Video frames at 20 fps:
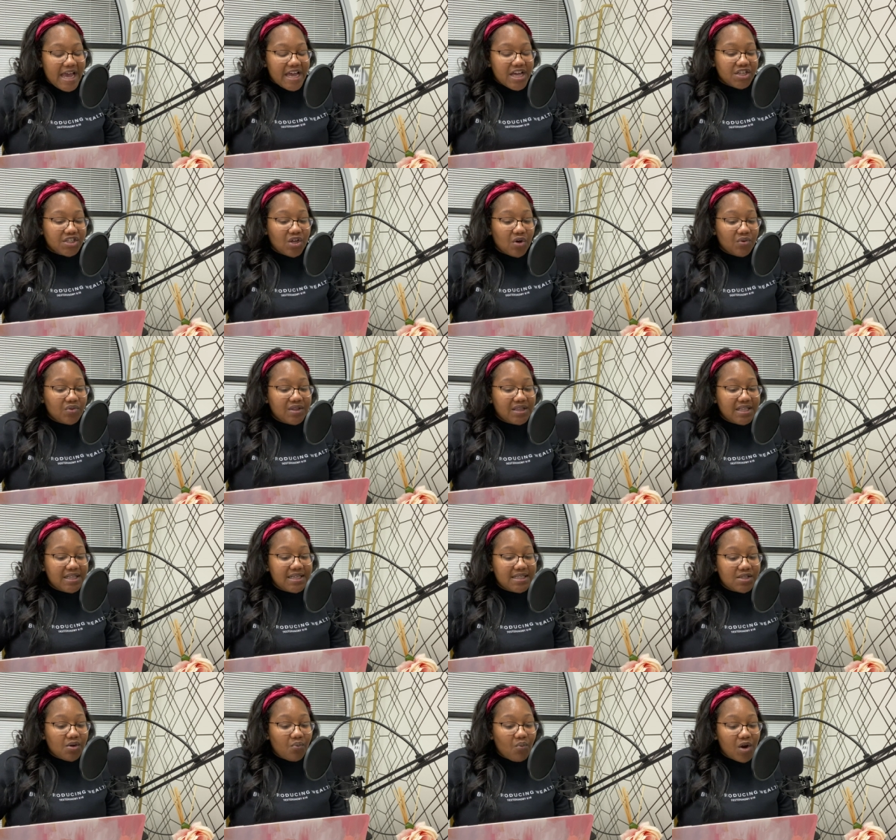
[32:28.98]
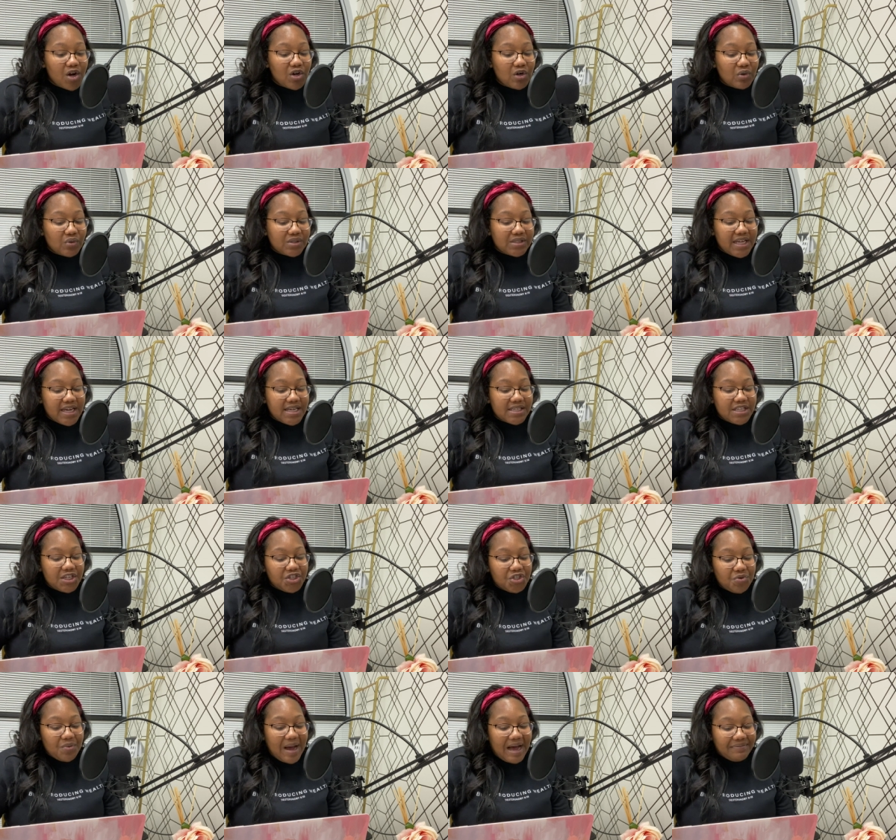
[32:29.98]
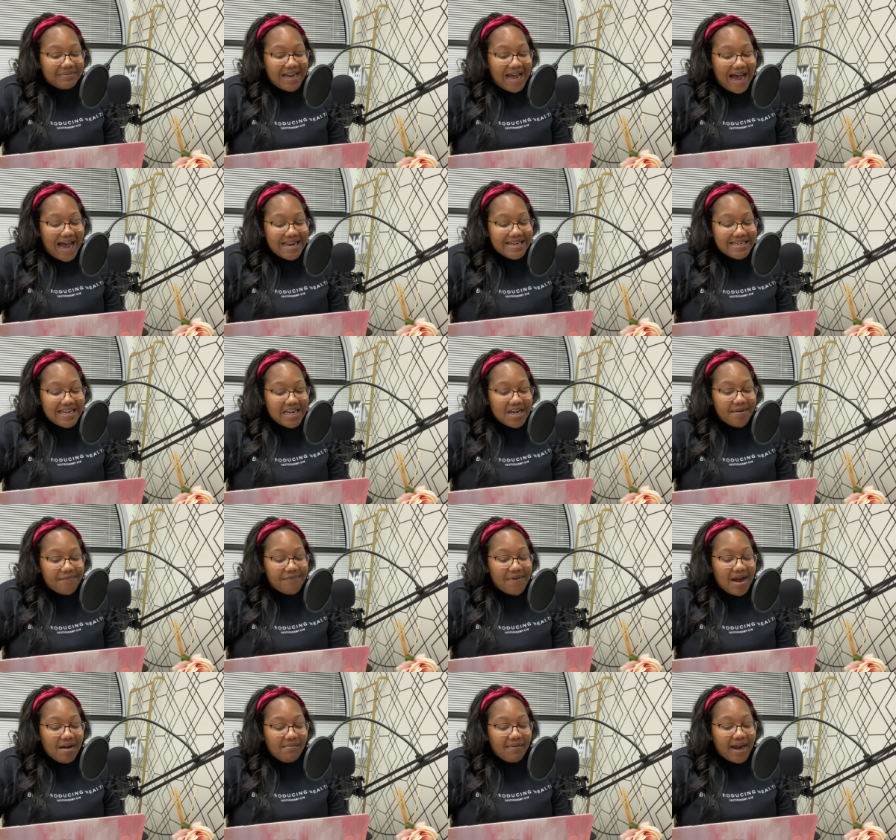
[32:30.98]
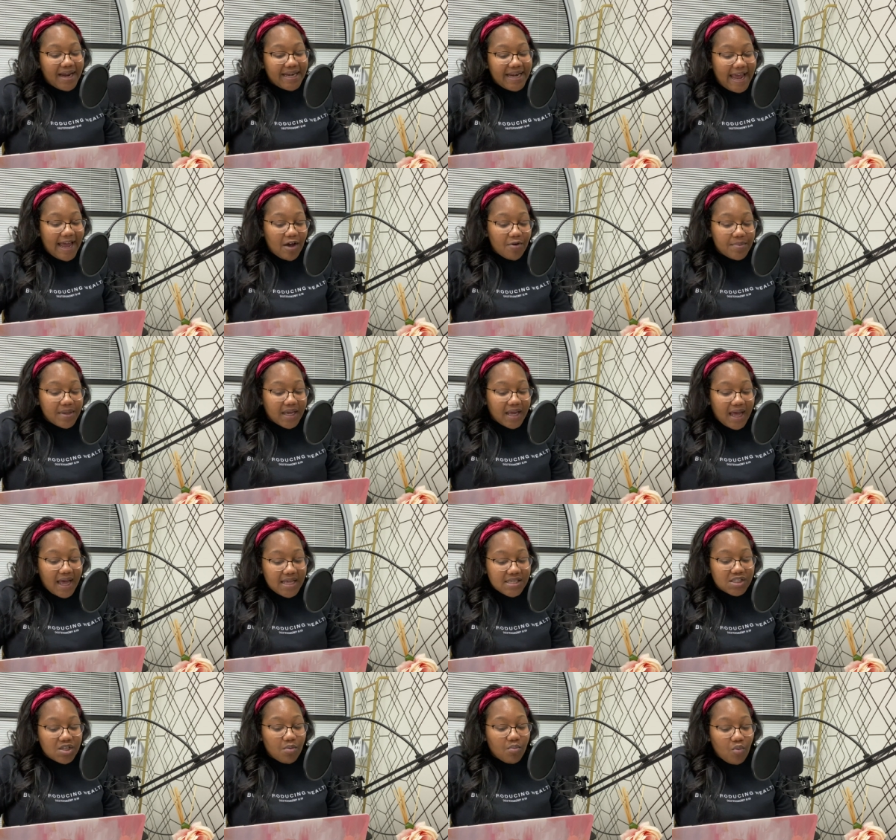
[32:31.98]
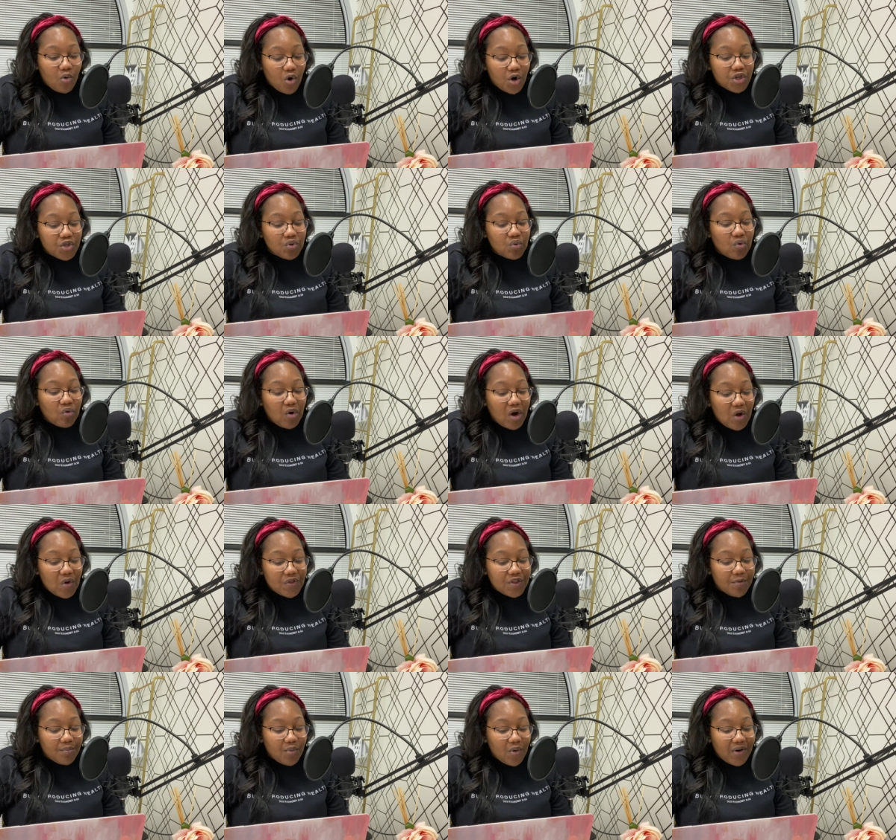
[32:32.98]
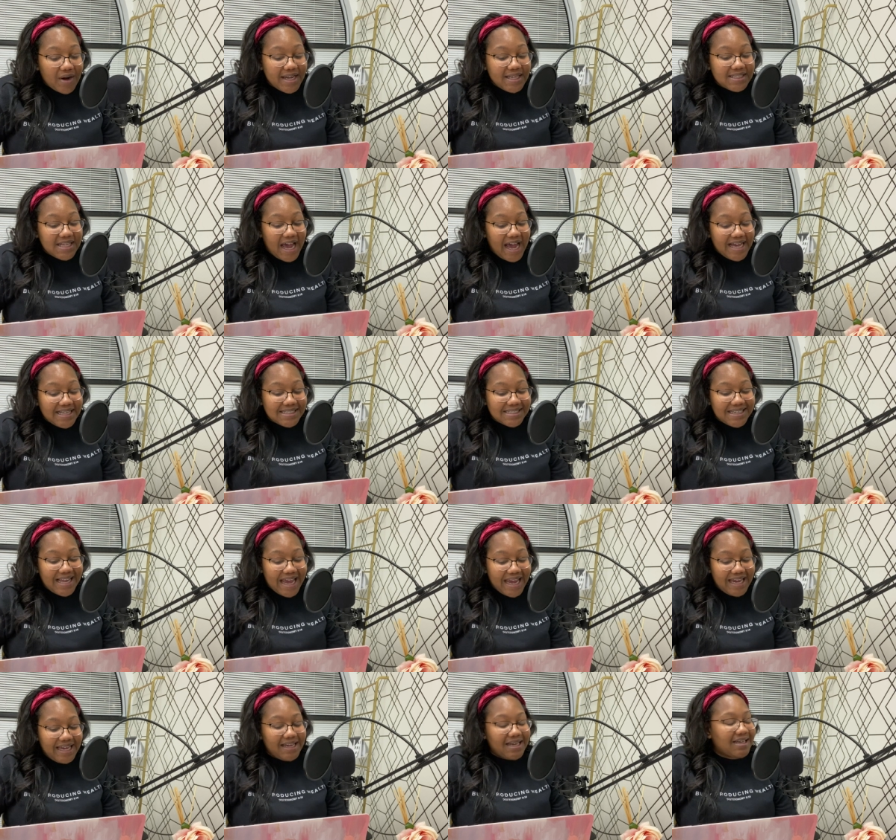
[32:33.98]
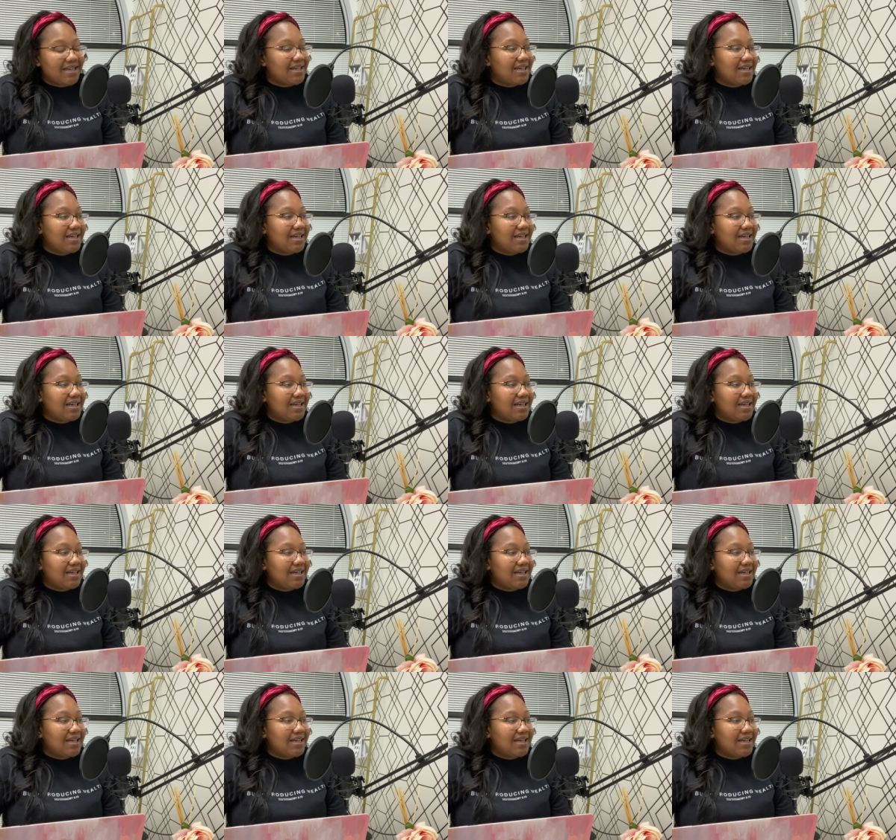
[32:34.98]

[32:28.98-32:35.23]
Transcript: And so these are one of those things that you have to identify right now because the more you grow, the more is at stake.